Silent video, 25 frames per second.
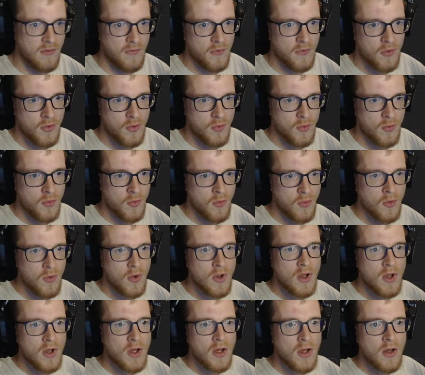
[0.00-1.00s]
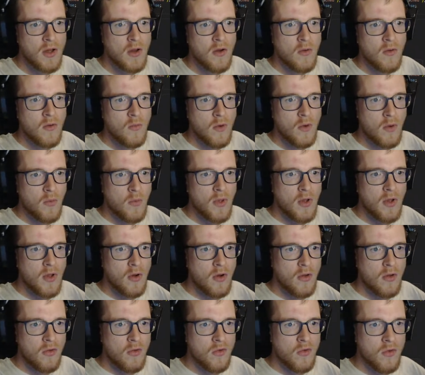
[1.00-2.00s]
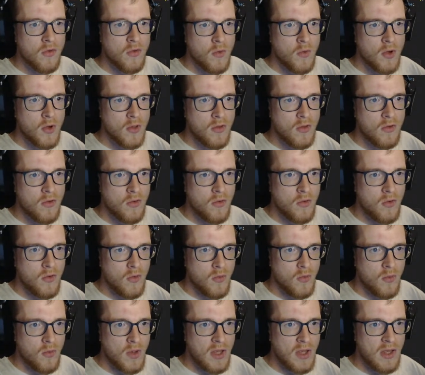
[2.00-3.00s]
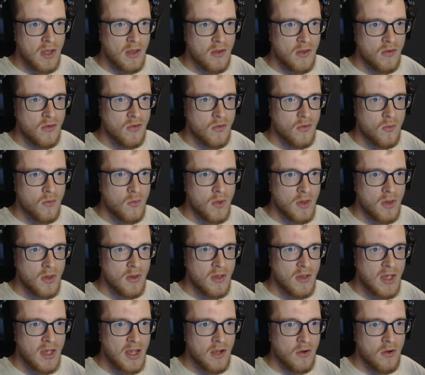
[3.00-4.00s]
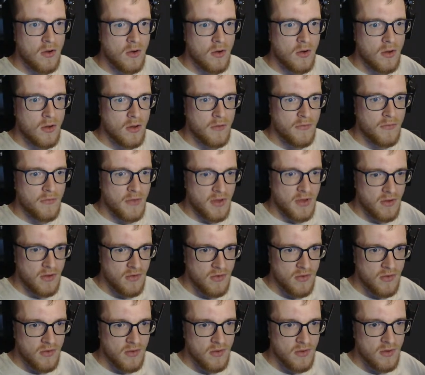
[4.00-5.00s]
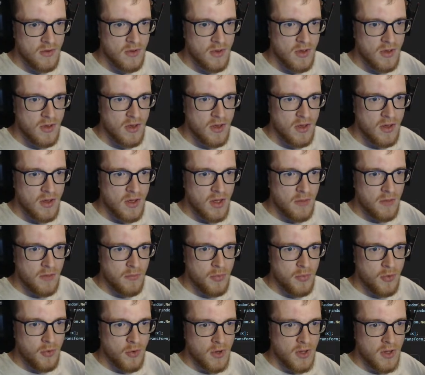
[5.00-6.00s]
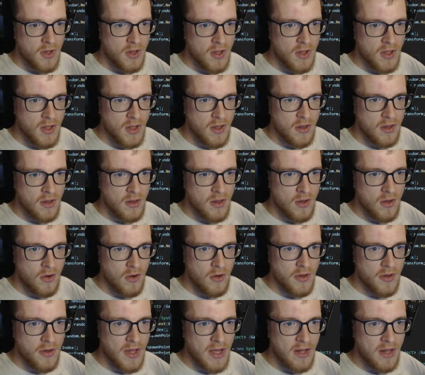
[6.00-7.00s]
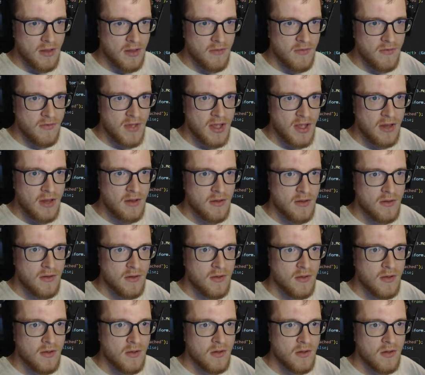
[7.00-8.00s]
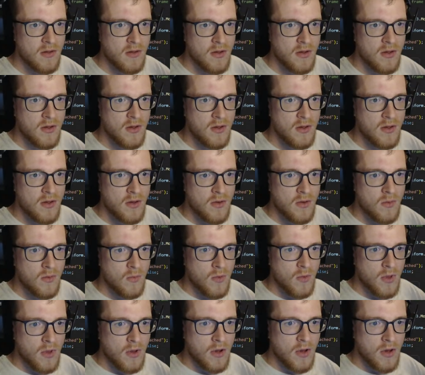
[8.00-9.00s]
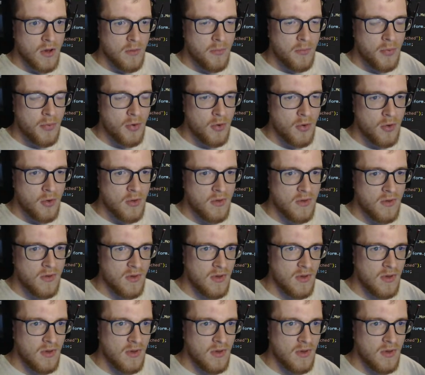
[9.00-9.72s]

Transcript: true. What we also want to do is we'll take all of this and put it in the onActivate. We're gonna put